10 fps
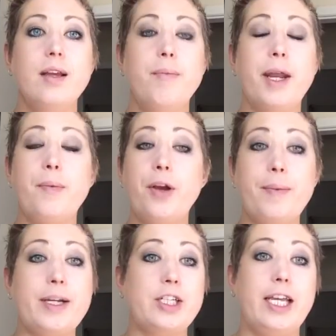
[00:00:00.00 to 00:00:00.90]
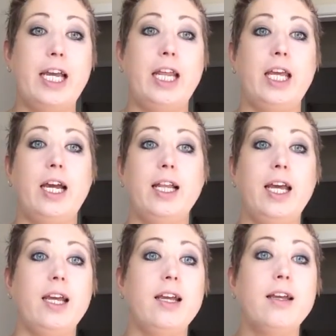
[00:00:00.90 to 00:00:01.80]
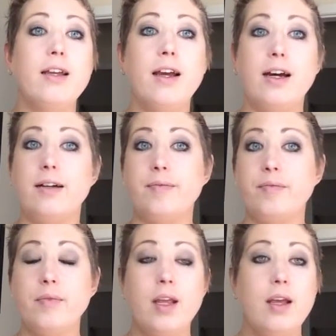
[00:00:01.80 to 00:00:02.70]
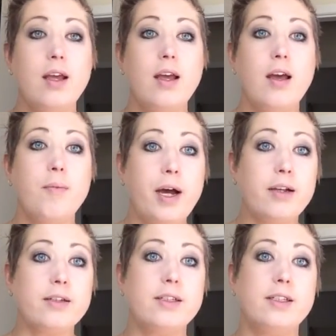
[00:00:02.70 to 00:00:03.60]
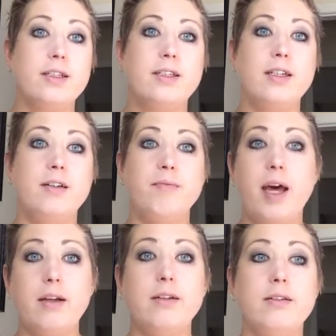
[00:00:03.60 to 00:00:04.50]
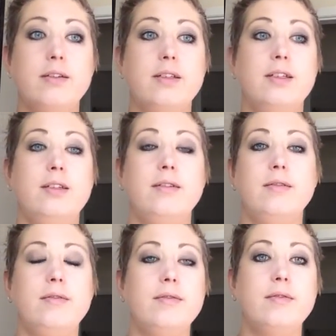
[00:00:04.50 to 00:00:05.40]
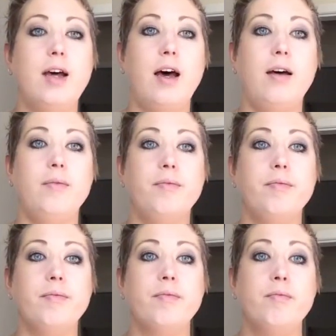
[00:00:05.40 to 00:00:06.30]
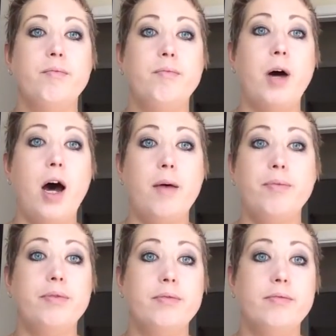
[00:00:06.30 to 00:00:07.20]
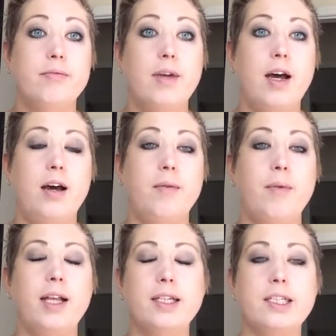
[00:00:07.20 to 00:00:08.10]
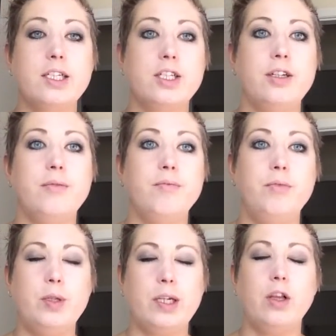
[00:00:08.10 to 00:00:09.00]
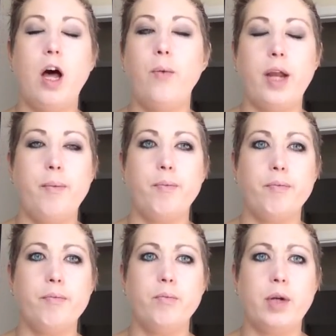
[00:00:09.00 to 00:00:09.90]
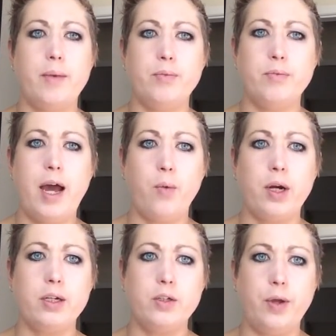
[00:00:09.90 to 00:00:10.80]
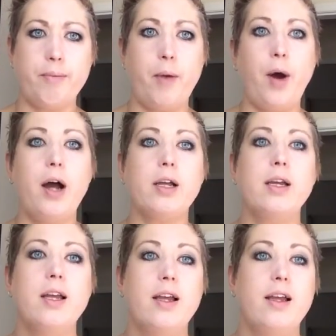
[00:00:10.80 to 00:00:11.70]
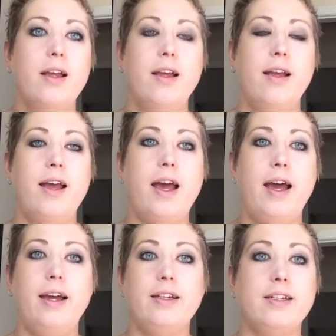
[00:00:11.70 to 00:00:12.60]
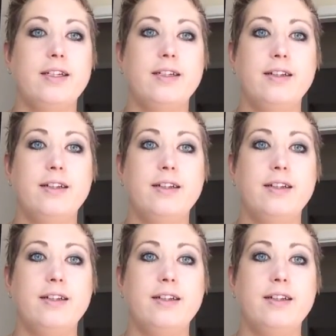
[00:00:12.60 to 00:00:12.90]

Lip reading: But I pretty much like anything. I like punk to metal to pop. I listen to music a lot when I'm at work doing my walk, and